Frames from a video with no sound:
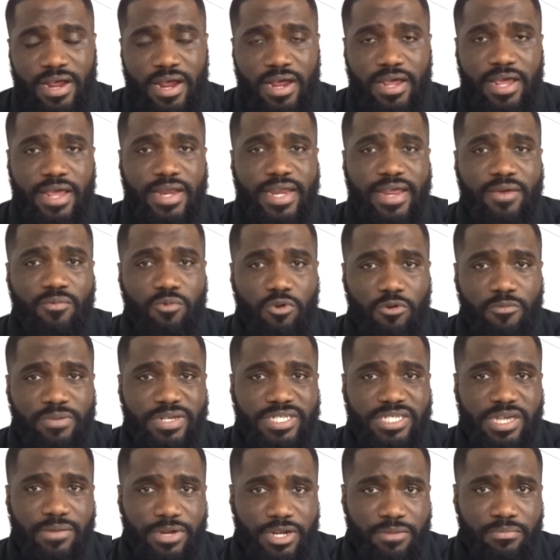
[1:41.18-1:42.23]
There will be
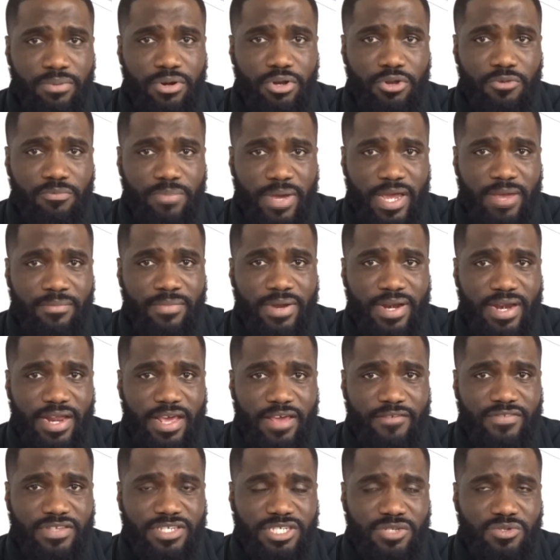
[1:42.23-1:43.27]
some of the balloon payment
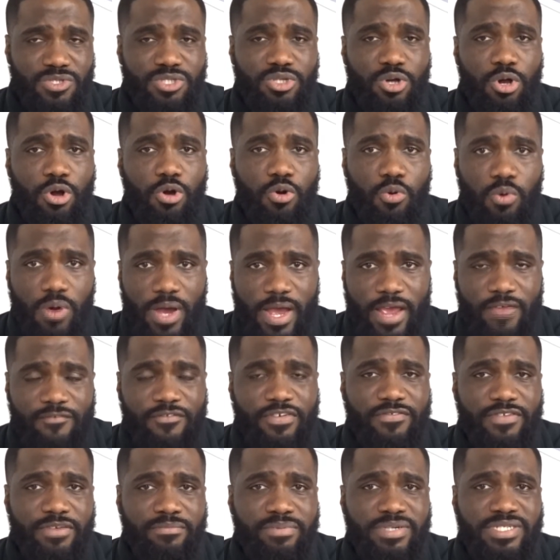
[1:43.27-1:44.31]
left. So it's not quite
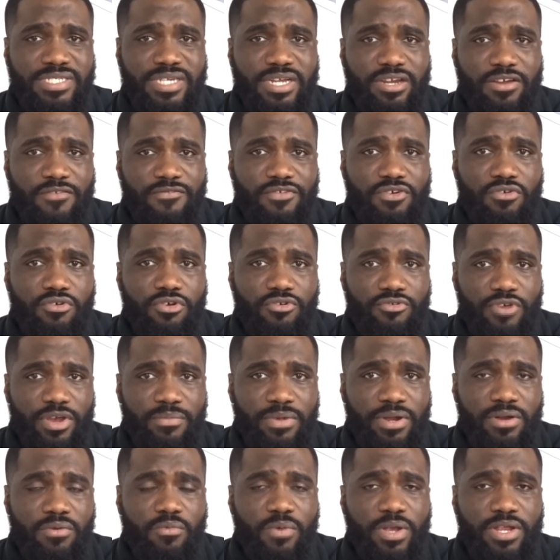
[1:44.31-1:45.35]
50% of your
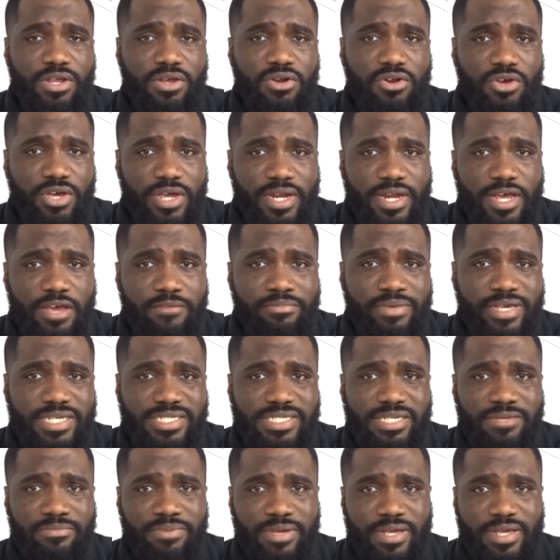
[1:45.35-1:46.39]
agreement when you're looking at a
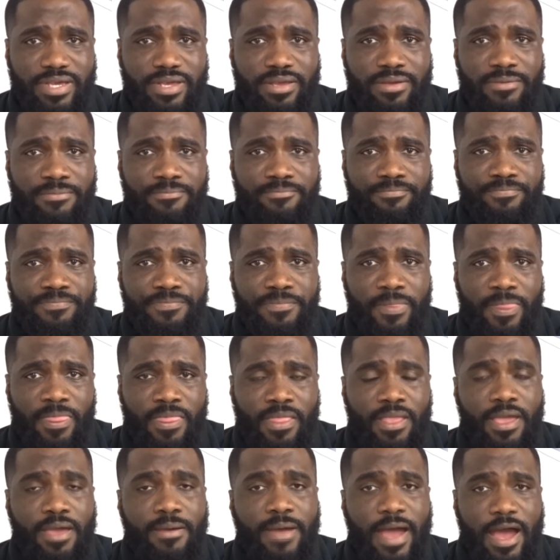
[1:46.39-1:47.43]
PCP.
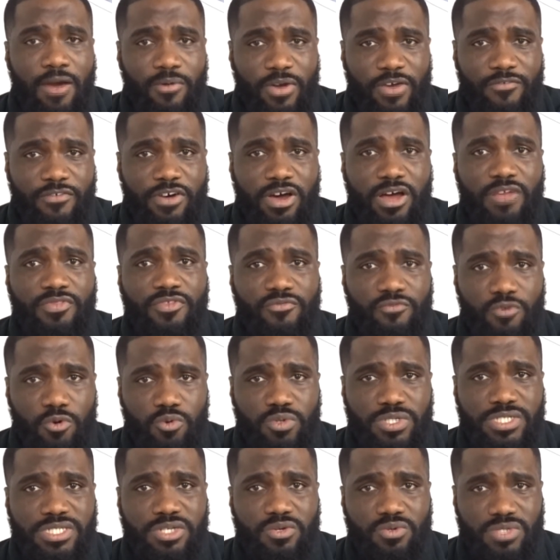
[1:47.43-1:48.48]
However, the
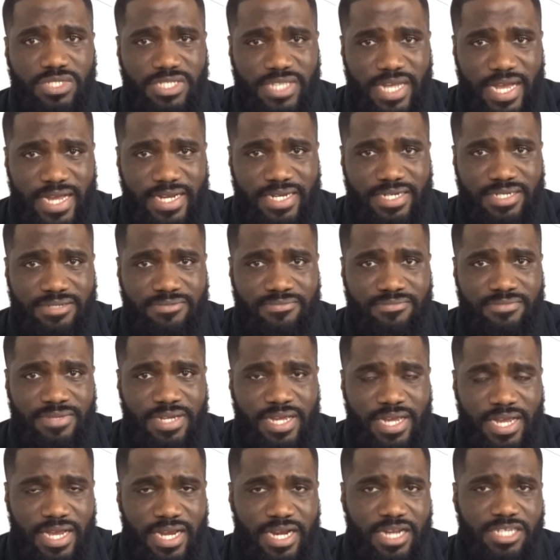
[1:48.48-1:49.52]
rules still stand.
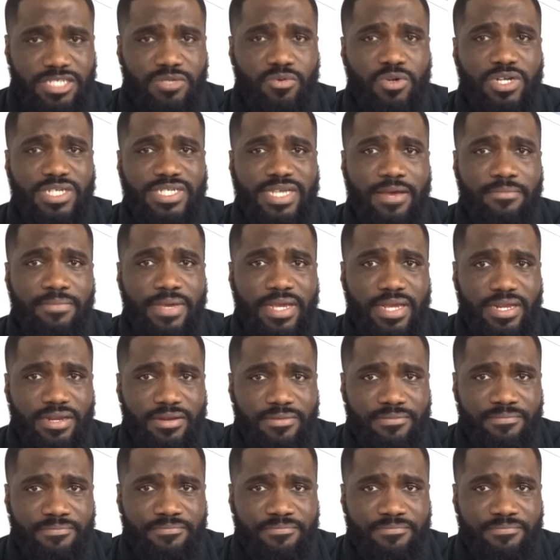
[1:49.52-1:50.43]
So what does that mean?